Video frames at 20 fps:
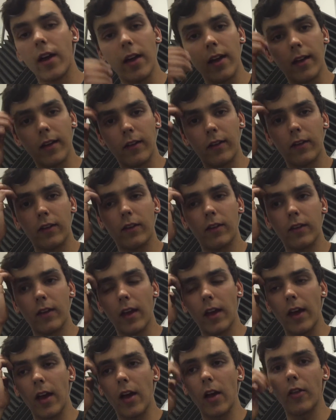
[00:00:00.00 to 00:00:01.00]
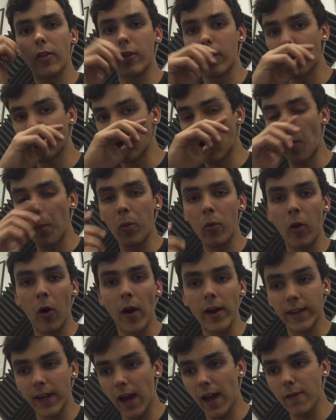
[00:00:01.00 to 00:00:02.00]
it's the example that
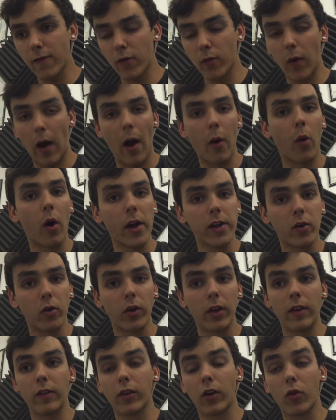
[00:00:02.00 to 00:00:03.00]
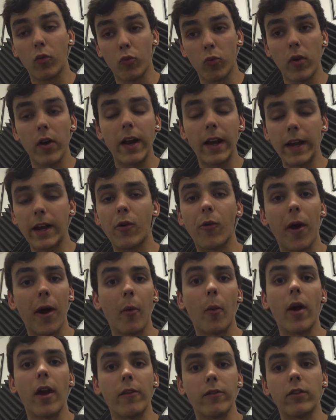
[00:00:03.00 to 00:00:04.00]
I gave of how I got it is a really
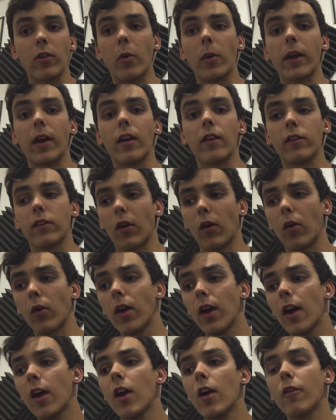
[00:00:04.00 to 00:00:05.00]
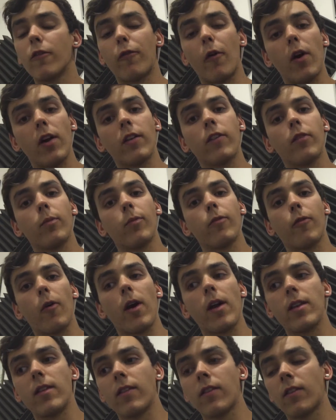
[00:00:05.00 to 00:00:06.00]
great way of doing it. So find some
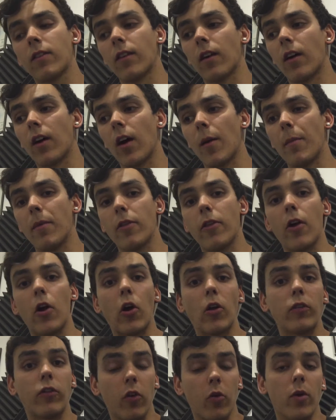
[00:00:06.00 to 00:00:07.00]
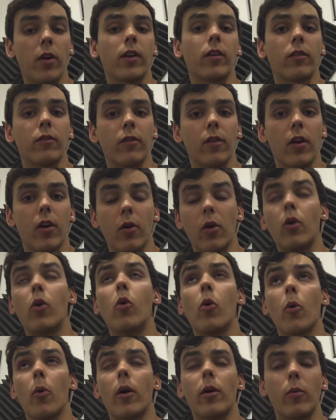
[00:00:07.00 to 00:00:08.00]
friends that are doing
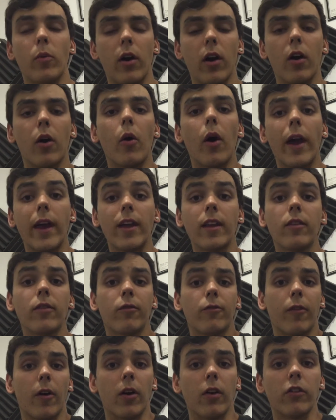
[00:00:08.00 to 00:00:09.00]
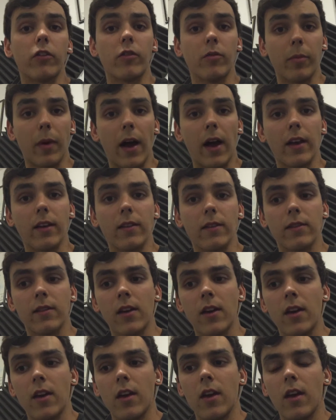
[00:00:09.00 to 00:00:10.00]
or are in function bands.
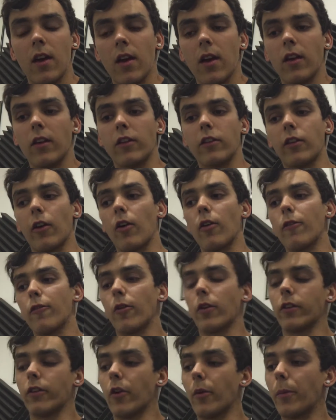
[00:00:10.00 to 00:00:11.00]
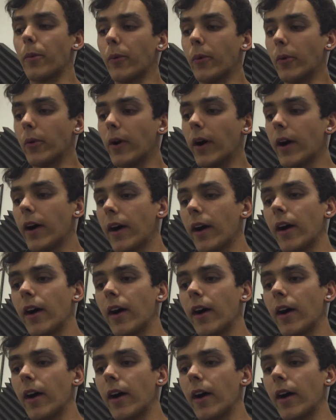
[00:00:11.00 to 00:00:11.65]
So, for example,